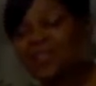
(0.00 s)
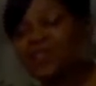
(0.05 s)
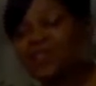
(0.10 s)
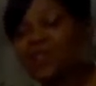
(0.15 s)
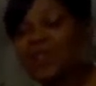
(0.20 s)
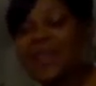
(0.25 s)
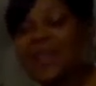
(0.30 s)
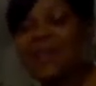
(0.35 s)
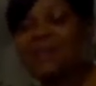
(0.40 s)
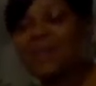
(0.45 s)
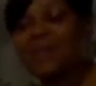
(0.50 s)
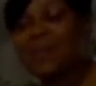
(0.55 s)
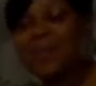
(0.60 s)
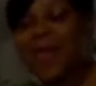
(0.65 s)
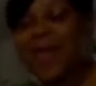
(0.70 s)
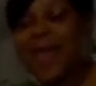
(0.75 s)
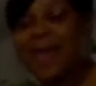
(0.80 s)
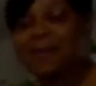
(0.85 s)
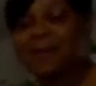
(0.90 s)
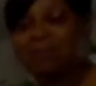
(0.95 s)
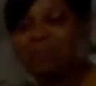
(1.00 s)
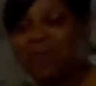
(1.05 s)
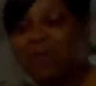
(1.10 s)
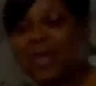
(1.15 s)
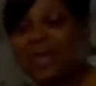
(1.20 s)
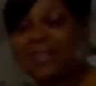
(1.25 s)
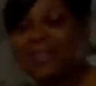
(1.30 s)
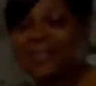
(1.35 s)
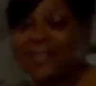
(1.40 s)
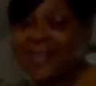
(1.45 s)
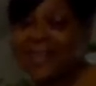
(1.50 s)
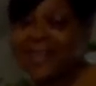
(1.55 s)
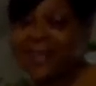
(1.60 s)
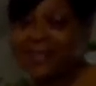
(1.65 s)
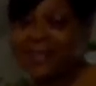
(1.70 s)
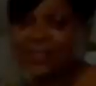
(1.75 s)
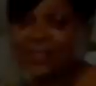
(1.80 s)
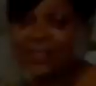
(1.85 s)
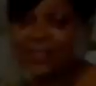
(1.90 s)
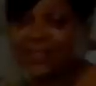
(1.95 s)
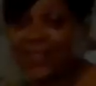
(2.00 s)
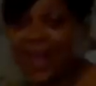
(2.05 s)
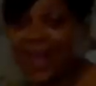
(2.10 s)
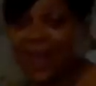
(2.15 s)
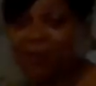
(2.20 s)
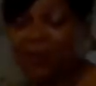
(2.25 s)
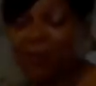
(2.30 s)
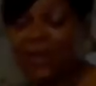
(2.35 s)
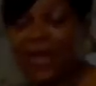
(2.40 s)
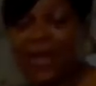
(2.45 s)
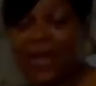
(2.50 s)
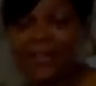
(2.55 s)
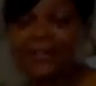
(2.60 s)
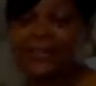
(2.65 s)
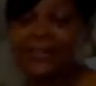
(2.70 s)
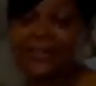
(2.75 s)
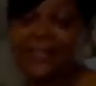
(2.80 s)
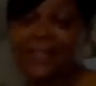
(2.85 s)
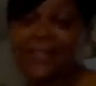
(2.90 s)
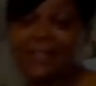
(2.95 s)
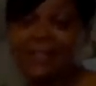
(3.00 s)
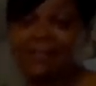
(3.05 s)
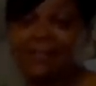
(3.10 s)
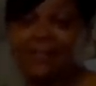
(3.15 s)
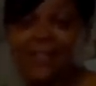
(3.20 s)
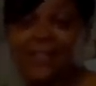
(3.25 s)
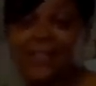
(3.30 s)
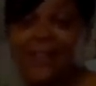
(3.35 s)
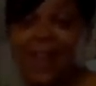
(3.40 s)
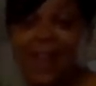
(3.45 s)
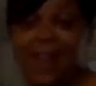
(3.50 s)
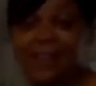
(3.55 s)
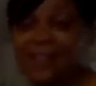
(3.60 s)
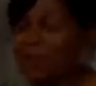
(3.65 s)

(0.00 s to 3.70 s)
to give it that pink tinge that we like to see in the sky